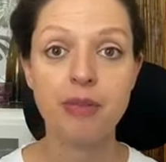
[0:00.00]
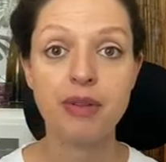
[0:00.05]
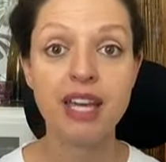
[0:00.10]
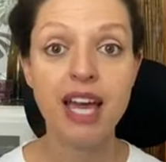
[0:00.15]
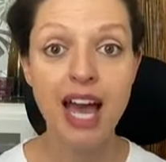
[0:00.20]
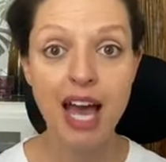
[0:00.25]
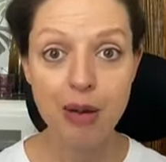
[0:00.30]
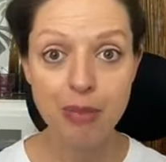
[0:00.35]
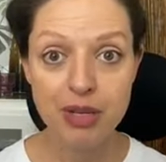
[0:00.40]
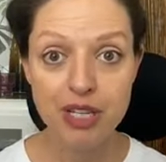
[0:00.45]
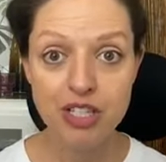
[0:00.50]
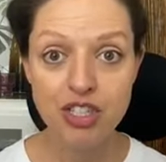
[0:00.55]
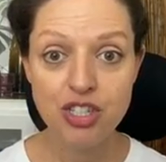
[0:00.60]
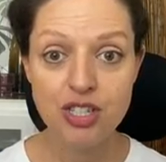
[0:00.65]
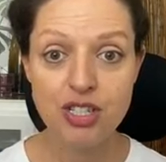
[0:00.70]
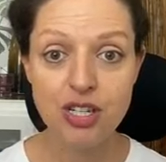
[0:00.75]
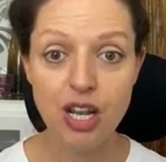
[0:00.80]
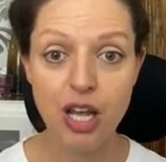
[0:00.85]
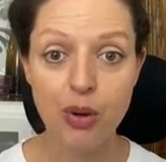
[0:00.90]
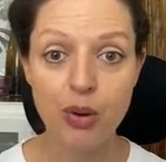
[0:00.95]
Cabbage
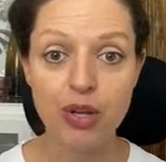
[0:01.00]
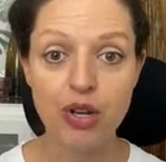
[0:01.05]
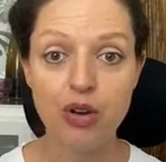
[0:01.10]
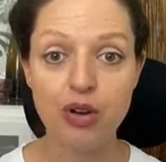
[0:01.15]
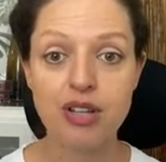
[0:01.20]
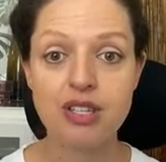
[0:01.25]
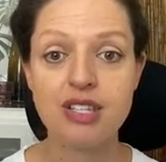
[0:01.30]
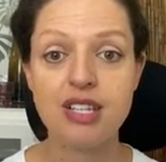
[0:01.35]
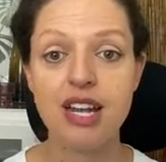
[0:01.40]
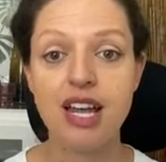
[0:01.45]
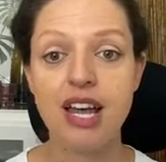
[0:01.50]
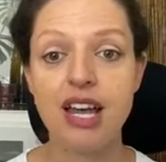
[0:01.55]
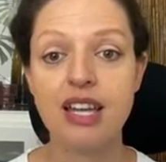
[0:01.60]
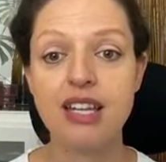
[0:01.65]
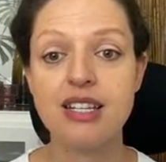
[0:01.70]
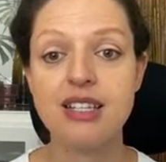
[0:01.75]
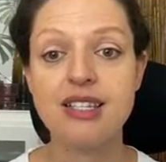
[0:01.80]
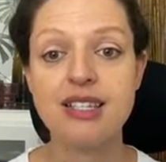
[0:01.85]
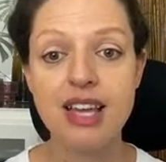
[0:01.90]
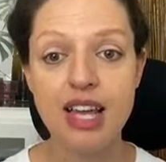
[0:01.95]
is low in
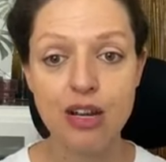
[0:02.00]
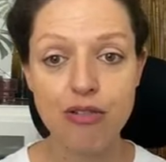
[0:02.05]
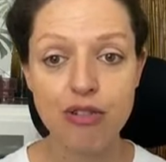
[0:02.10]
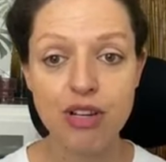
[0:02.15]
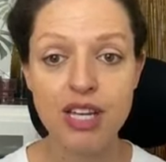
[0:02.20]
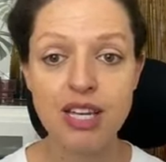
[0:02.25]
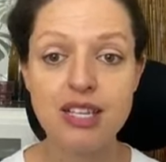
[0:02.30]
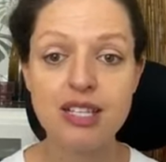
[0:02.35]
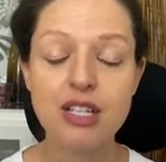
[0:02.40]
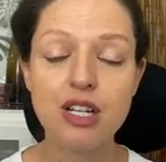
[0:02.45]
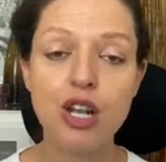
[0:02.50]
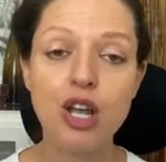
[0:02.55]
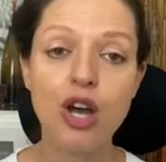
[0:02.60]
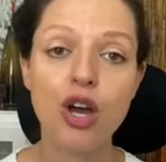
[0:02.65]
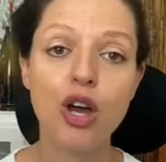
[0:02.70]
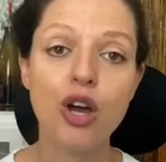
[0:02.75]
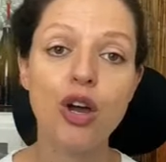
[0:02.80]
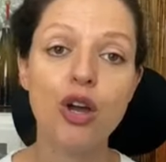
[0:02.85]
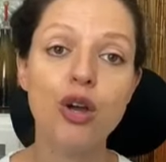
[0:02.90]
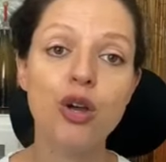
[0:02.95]
oxalate. Celery is
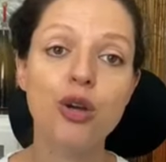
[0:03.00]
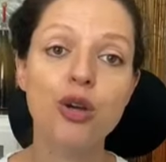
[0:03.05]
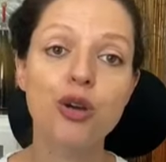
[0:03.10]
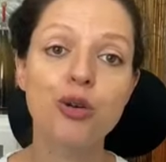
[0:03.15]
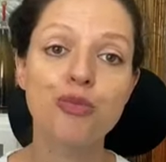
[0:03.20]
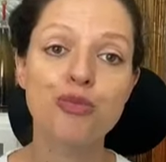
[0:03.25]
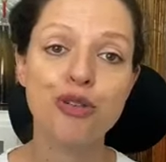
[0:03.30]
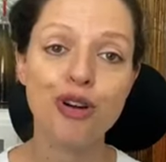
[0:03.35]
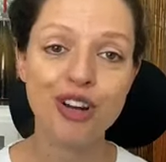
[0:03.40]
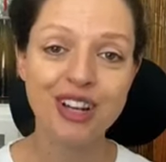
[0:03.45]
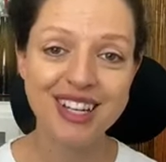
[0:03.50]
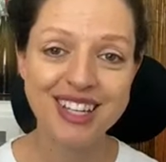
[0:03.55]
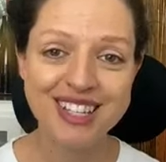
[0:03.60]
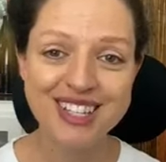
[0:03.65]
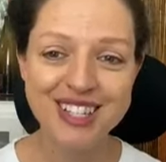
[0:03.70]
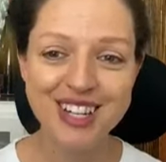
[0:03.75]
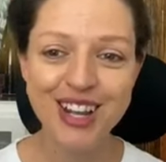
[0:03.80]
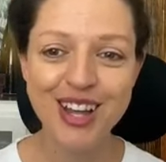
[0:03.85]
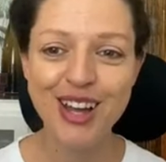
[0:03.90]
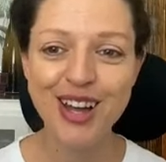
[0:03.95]
low. Broccoli
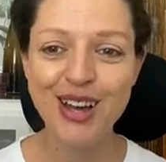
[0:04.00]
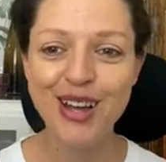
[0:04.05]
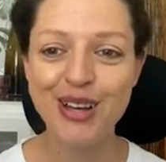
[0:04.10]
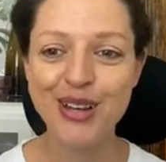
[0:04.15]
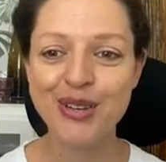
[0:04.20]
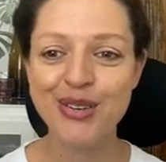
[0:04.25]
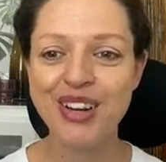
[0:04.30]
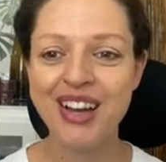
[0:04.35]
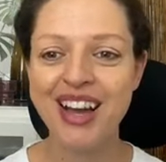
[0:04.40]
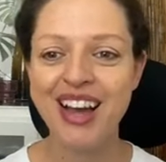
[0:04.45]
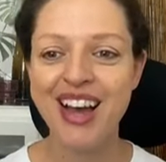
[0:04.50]
is low.